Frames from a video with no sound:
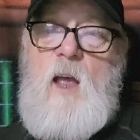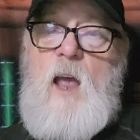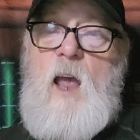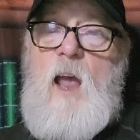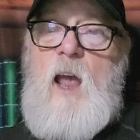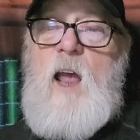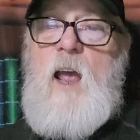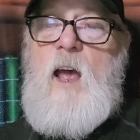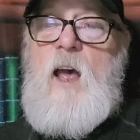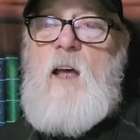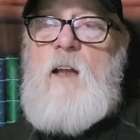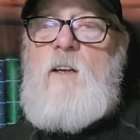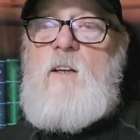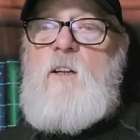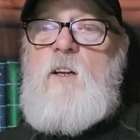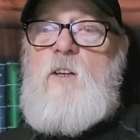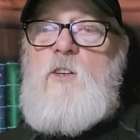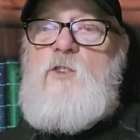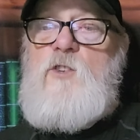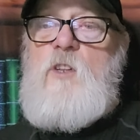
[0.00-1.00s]
and
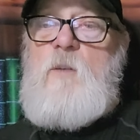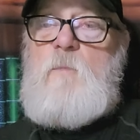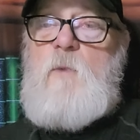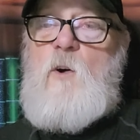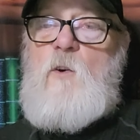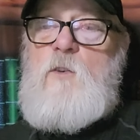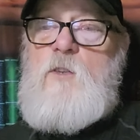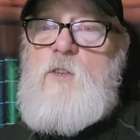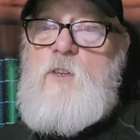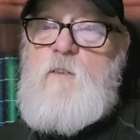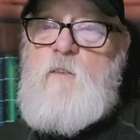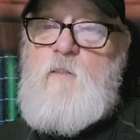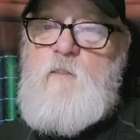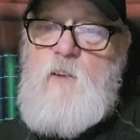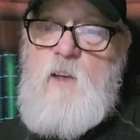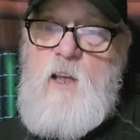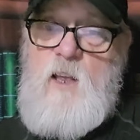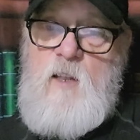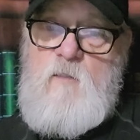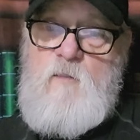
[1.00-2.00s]
it is the most
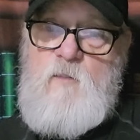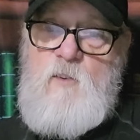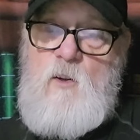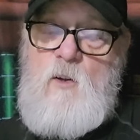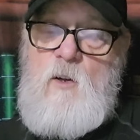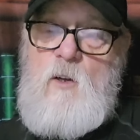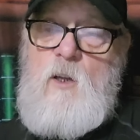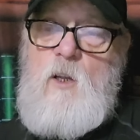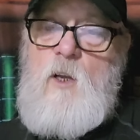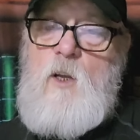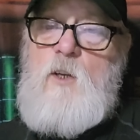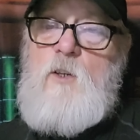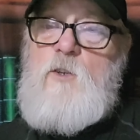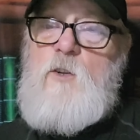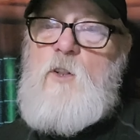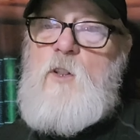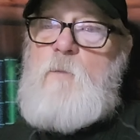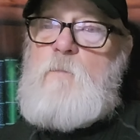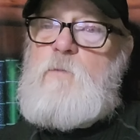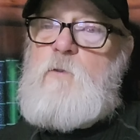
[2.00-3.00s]
faithful
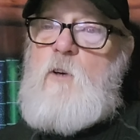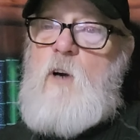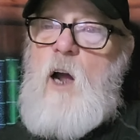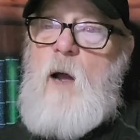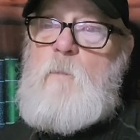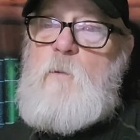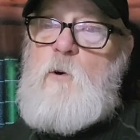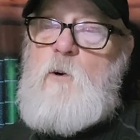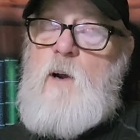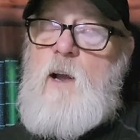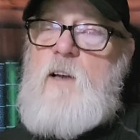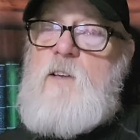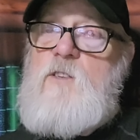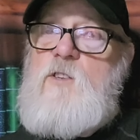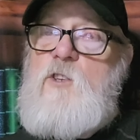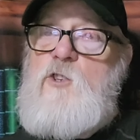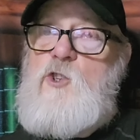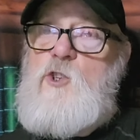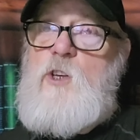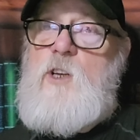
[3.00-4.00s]
to the proper
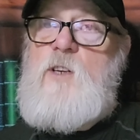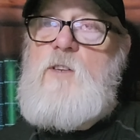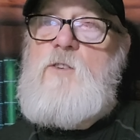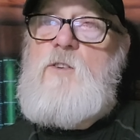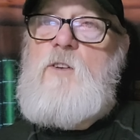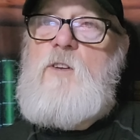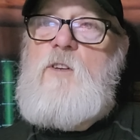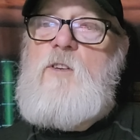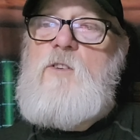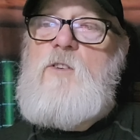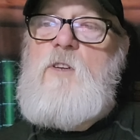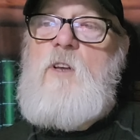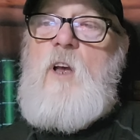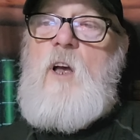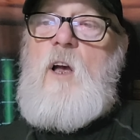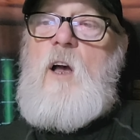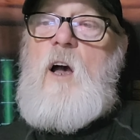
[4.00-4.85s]
exegesis